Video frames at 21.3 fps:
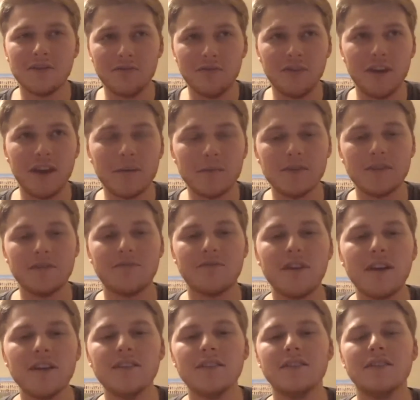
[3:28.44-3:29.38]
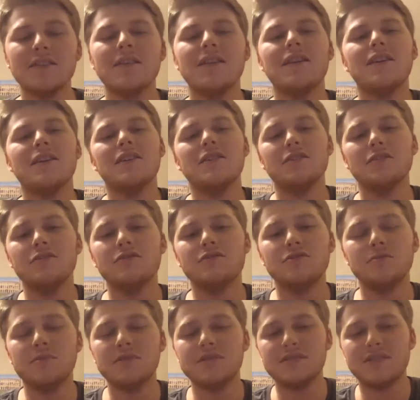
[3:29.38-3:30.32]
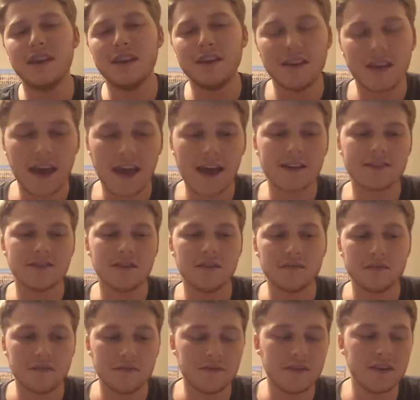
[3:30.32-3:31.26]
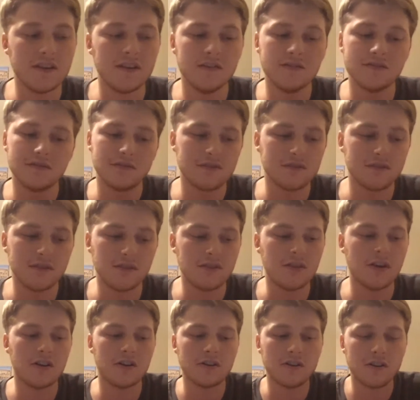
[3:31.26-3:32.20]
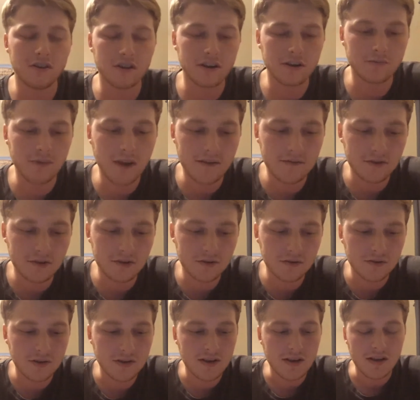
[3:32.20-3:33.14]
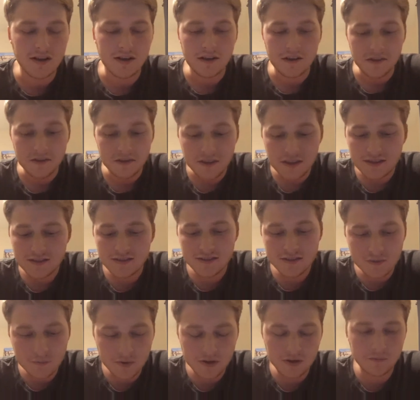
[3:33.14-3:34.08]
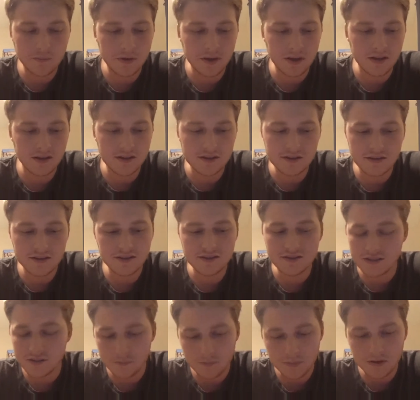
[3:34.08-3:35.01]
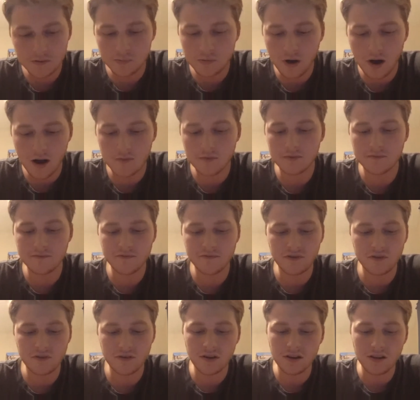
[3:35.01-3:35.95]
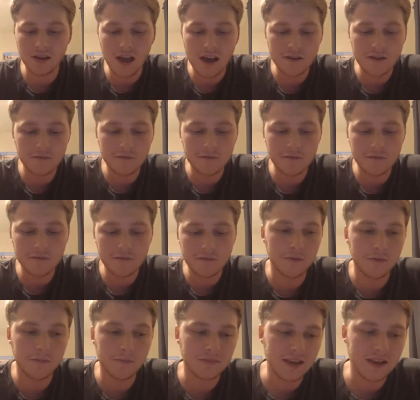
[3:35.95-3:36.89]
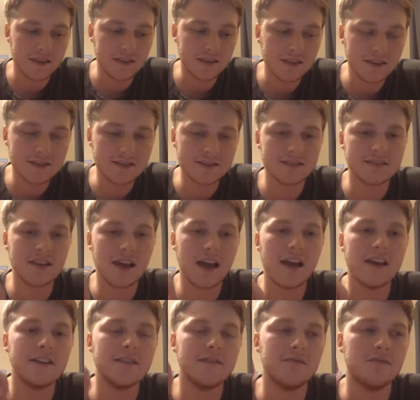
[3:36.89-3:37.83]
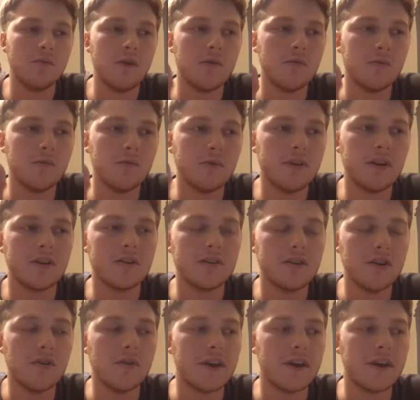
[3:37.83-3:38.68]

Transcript: family friendly, YouTube is taking ads off of their videos and they're no longer earning revenue. This is a big problem for a lot of people, and this is kind of what we are going